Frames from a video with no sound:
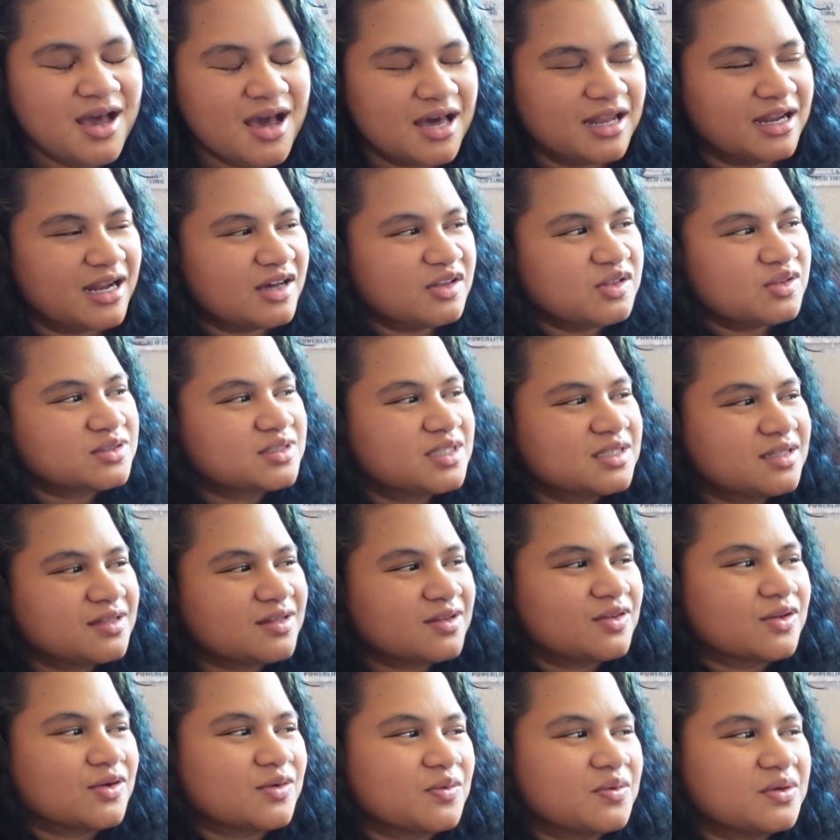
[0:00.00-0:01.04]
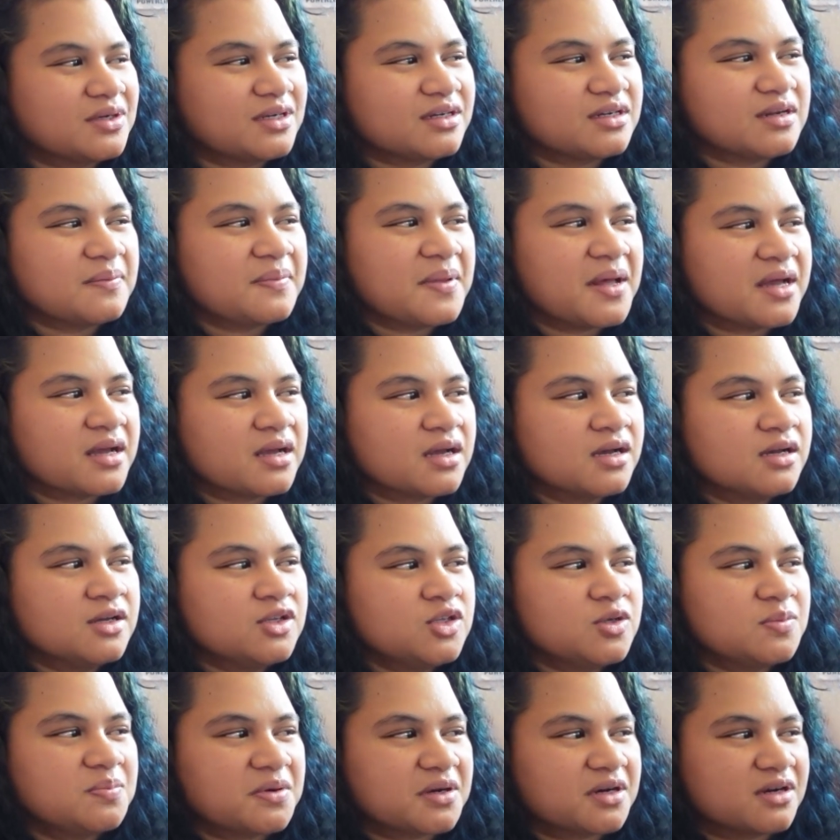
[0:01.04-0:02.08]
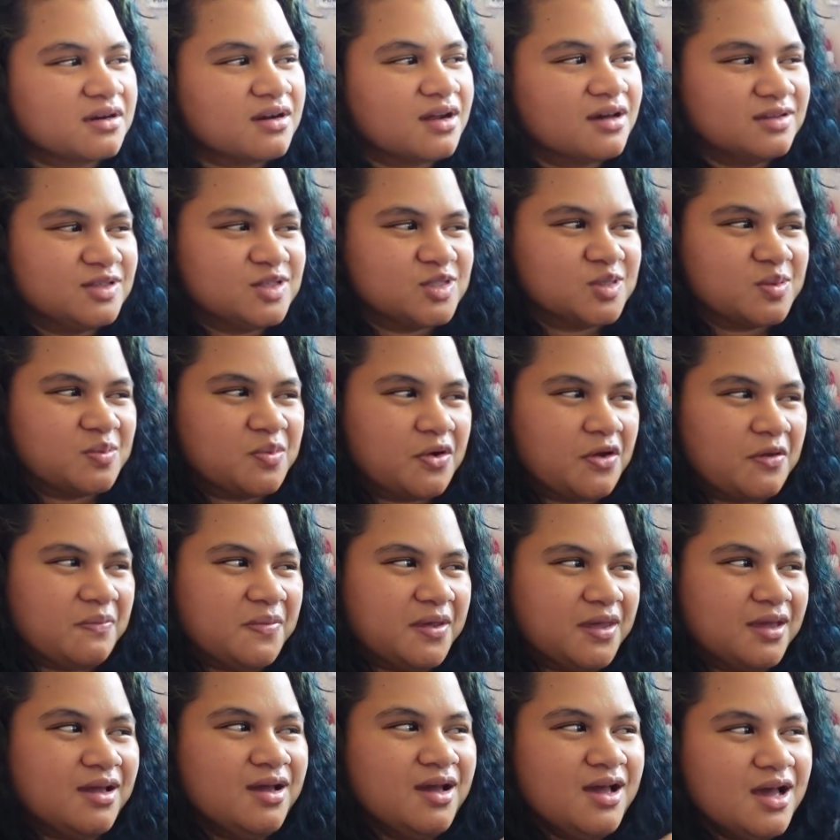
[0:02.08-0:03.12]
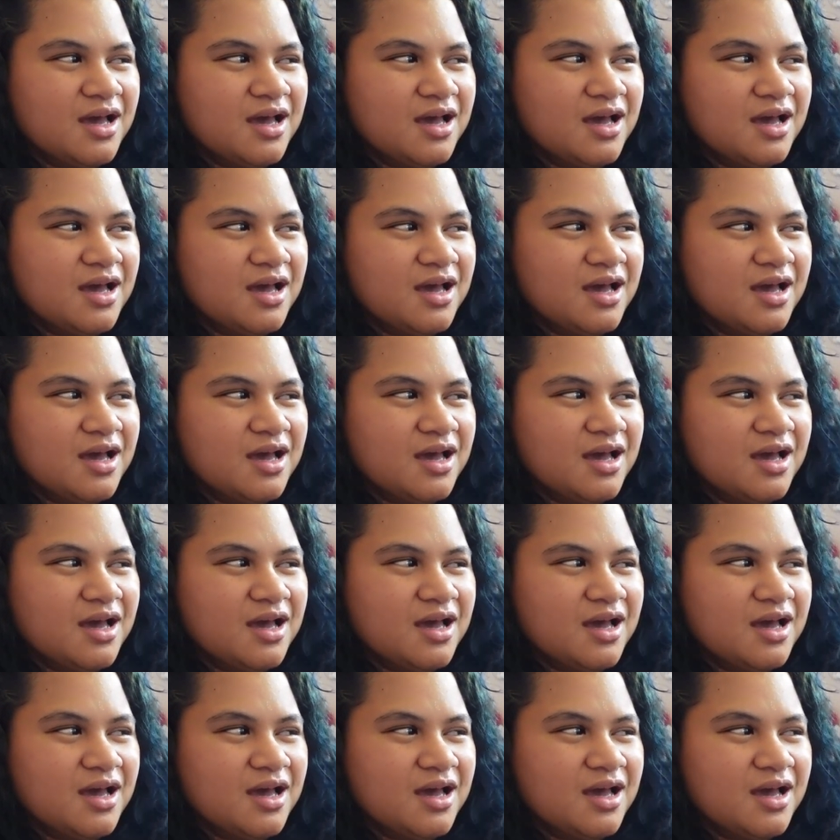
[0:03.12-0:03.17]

And I looked at the third one, and I'm like, you better not disappoint me.